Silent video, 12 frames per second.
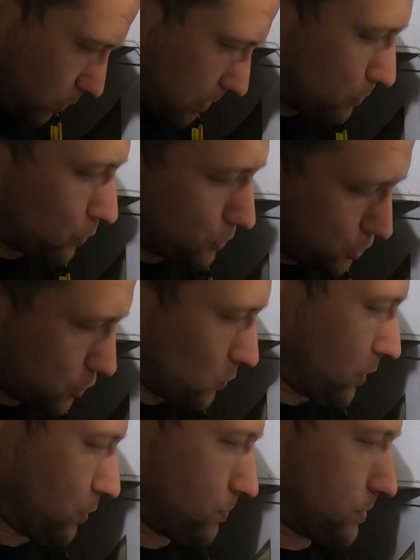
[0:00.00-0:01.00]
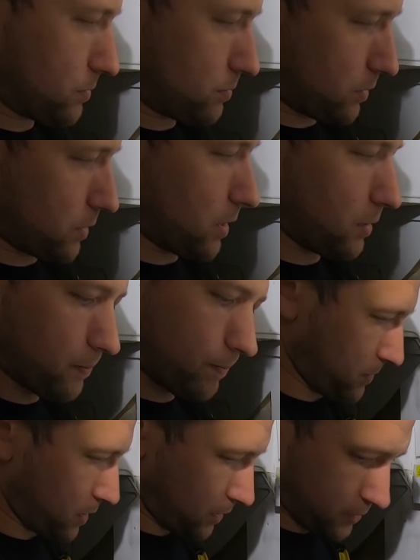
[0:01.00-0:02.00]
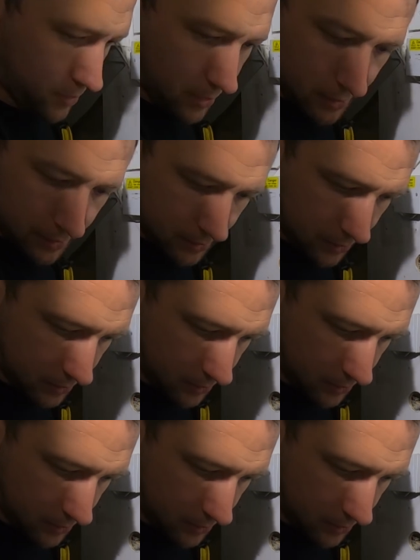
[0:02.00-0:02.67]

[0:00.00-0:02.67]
ohms, okay. I'd say that's